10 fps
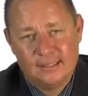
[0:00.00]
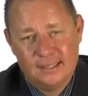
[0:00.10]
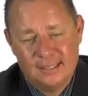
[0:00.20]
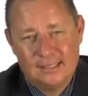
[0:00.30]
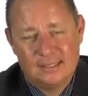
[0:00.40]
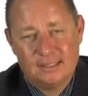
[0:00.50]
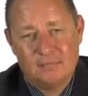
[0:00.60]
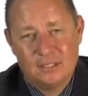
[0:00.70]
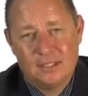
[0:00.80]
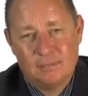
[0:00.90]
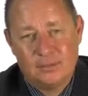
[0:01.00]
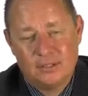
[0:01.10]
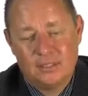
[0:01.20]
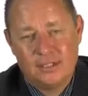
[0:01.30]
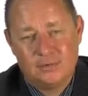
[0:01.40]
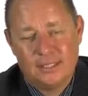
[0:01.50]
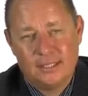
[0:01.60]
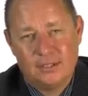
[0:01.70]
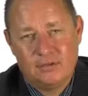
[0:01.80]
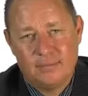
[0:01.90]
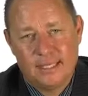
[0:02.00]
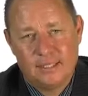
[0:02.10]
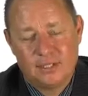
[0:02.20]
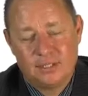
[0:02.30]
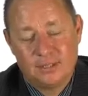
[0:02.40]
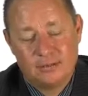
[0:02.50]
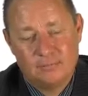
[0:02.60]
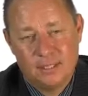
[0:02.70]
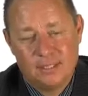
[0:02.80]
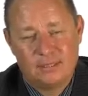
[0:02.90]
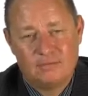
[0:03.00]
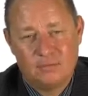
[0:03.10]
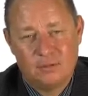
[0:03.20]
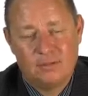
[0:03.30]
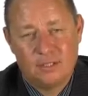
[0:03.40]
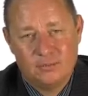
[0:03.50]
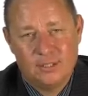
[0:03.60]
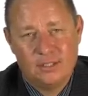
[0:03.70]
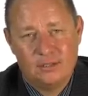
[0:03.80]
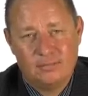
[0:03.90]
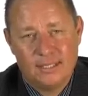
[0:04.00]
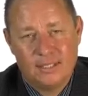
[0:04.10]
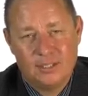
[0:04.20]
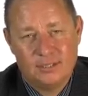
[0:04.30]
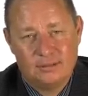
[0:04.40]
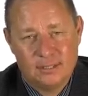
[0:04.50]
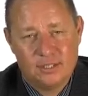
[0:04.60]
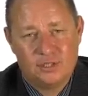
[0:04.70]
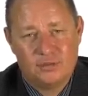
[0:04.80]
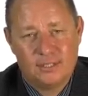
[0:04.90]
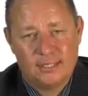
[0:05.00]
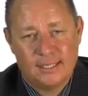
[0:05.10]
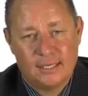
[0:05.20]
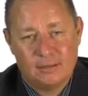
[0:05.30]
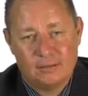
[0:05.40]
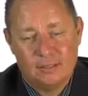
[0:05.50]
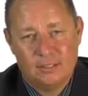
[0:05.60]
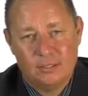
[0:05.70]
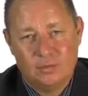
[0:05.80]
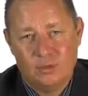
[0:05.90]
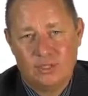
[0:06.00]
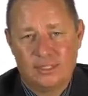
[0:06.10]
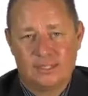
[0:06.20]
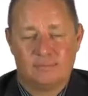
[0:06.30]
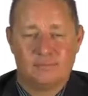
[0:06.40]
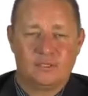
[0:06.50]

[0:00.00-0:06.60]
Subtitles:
And it's a process we need to manage. In a competitive market, we need to manage it and make sure that our work is up to